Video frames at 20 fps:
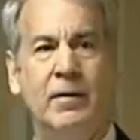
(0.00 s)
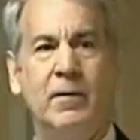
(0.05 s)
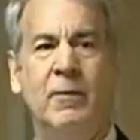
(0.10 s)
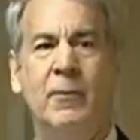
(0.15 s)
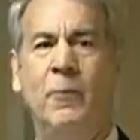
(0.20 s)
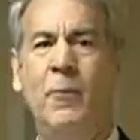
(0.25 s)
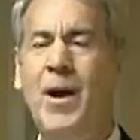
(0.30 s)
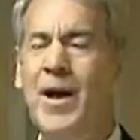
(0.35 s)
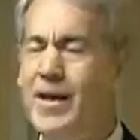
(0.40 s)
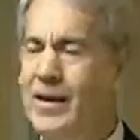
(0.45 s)

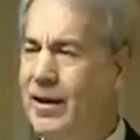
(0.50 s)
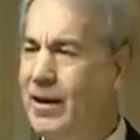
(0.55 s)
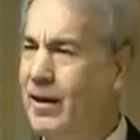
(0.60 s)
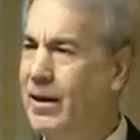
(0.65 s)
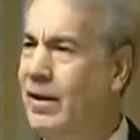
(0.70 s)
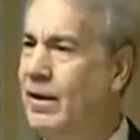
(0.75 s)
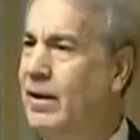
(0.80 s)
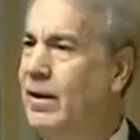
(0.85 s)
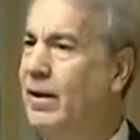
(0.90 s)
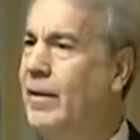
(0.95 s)
What?
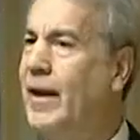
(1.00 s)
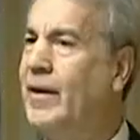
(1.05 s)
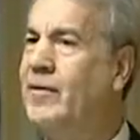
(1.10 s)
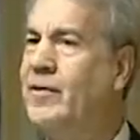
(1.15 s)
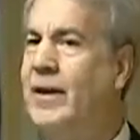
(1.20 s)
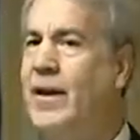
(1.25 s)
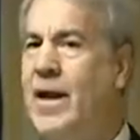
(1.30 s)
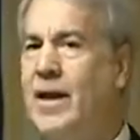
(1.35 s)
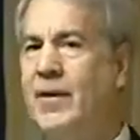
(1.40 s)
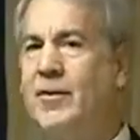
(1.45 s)
That's the
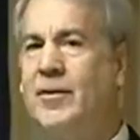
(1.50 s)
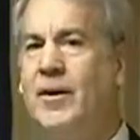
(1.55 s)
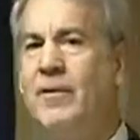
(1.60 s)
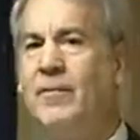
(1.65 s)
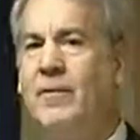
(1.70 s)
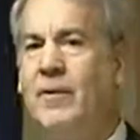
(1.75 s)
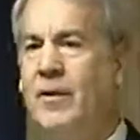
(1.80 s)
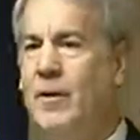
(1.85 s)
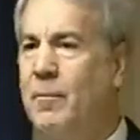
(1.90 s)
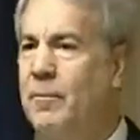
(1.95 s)
kind of stuff
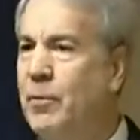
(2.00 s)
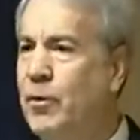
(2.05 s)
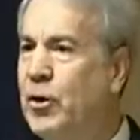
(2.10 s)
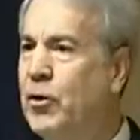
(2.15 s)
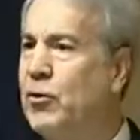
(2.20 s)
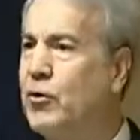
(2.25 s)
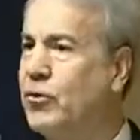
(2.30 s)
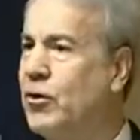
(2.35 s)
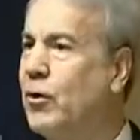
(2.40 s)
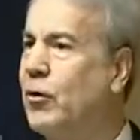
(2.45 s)

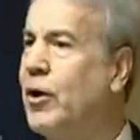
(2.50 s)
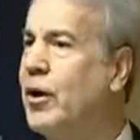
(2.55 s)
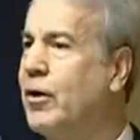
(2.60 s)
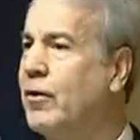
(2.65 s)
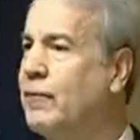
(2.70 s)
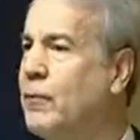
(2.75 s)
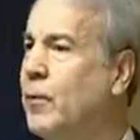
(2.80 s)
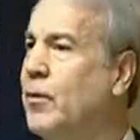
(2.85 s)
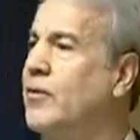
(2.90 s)
computers go looking for.